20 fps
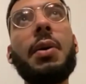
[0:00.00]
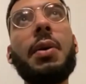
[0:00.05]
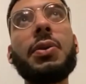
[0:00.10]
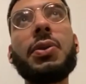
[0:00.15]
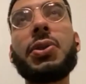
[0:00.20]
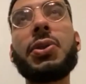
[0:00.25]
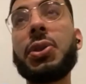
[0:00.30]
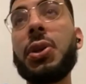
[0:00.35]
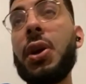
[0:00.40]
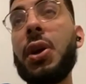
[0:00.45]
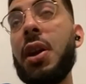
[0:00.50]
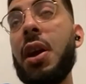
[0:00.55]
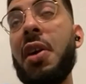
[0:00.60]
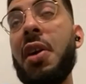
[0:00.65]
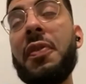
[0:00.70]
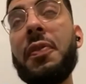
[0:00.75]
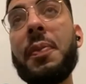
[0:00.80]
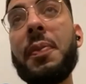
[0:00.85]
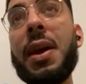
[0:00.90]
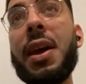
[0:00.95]
sure
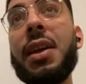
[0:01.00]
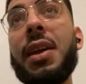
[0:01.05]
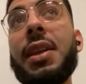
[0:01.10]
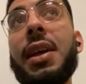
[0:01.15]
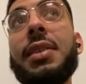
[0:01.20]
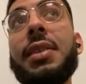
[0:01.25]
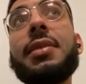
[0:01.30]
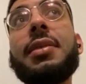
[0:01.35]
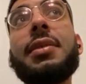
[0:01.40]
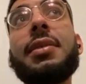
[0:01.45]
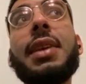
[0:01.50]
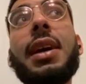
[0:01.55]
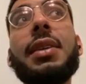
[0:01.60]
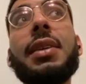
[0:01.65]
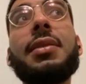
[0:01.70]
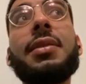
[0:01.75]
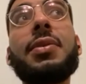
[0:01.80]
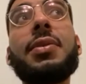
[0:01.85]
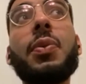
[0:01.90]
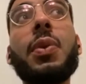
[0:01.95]
enough, man,
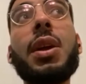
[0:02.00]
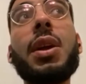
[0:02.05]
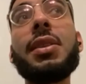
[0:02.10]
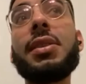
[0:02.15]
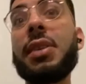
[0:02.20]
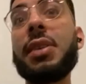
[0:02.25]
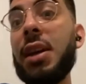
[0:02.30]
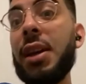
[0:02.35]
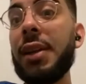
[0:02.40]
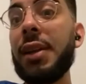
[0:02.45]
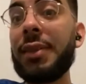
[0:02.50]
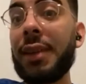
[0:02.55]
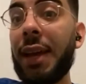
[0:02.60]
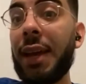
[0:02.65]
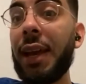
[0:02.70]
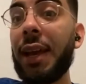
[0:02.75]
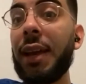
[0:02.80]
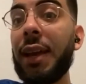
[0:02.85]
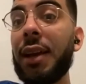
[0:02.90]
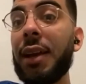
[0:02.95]
that's what it's gonna
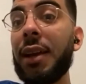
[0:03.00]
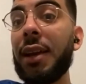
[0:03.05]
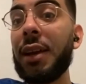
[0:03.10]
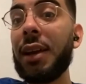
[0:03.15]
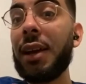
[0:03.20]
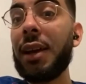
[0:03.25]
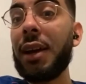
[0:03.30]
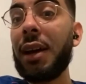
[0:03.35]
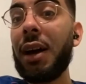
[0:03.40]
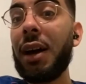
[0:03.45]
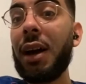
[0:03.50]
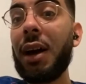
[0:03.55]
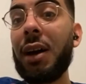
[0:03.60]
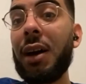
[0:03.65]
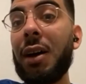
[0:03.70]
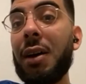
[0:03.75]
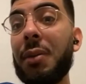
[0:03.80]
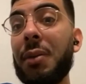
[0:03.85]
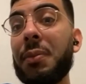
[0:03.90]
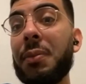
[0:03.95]
take.
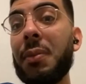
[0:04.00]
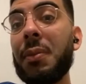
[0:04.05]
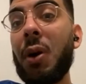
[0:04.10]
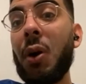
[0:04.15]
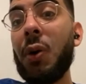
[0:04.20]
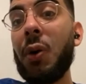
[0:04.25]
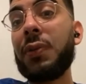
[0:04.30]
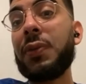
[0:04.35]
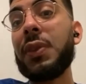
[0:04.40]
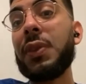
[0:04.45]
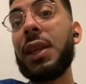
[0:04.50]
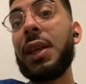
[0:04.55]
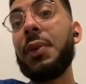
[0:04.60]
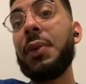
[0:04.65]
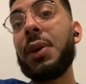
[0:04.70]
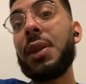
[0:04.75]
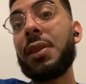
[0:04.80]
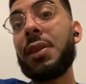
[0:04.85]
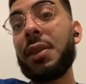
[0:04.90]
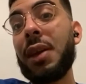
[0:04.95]
Hopefully,
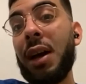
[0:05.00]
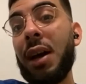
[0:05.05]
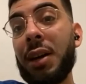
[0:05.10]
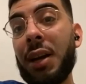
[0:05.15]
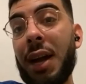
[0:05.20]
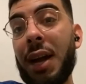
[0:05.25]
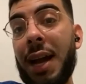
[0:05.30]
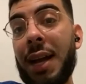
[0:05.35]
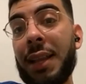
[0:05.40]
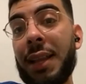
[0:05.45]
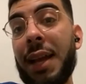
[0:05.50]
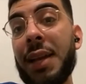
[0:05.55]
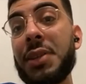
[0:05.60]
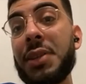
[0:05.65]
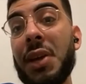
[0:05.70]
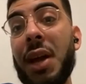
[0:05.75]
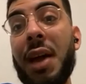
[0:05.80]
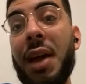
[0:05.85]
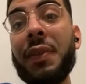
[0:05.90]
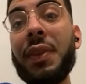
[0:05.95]
with a guy like
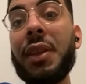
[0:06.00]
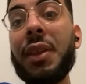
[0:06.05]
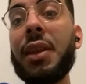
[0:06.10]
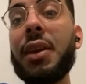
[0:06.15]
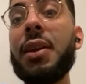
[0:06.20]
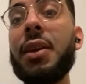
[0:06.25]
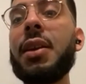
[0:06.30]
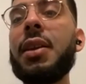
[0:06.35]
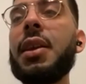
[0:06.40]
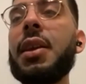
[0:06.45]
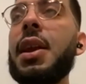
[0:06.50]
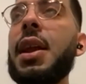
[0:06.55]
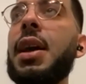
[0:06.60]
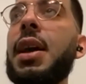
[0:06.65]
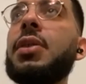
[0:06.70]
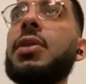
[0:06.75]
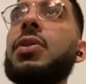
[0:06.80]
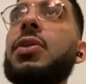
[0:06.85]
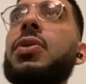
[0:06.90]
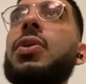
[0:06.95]
Xavi, they're
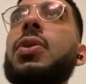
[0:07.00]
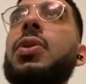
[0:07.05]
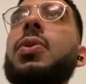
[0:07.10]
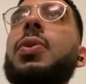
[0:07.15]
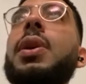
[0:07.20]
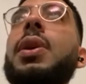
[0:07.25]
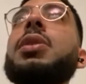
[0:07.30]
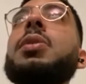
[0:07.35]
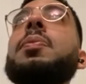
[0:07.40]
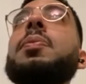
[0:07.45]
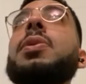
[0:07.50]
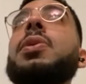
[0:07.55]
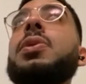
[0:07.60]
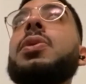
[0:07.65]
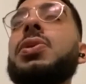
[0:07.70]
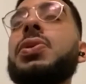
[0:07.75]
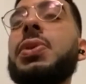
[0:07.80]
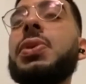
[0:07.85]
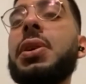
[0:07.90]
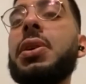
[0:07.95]
not so quick to pull
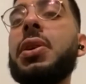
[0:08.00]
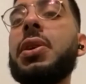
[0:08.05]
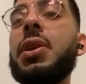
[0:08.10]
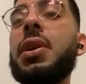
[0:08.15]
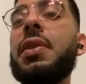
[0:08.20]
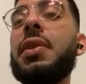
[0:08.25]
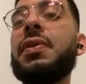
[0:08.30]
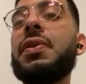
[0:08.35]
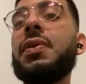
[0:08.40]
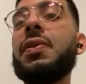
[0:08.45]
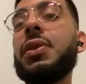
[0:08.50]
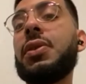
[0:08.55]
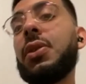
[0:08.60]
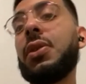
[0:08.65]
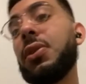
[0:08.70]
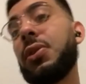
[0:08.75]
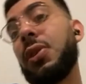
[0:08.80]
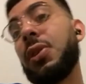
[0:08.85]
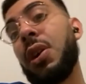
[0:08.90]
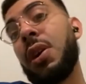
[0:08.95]
the trigger if
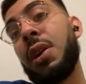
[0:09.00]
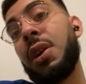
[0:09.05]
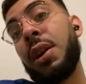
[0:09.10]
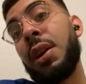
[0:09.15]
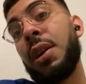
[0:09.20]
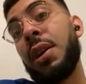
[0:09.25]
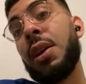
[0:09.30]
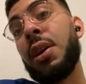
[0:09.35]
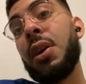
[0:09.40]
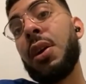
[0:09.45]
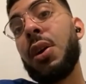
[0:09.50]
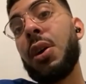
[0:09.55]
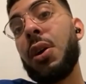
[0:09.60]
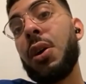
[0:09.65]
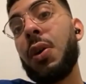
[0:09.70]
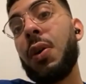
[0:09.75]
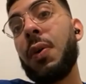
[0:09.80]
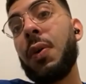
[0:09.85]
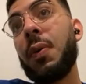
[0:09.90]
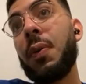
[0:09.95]
results aren't
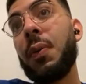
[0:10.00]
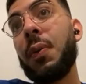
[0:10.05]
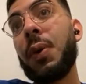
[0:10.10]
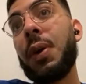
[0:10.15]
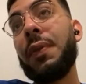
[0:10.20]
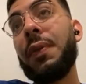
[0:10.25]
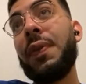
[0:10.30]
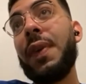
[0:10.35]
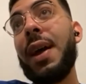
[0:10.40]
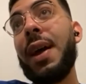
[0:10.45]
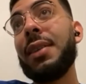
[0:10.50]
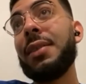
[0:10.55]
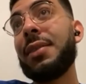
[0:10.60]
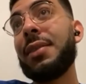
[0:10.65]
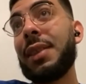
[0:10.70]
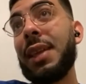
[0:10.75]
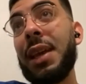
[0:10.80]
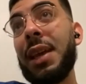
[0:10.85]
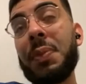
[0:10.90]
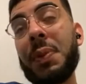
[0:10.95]
what fans
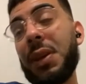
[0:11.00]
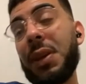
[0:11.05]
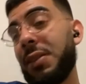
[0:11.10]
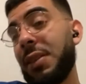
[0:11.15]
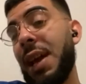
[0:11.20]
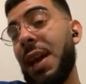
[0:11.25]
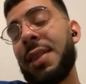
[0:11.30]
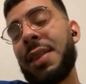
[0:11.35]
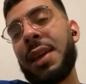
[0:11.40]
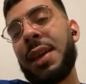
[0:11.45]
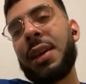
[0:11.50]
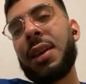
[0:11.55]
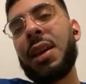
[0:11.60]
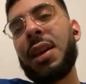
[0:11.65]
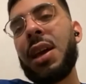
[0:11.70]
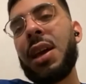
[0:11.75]
think. Because I think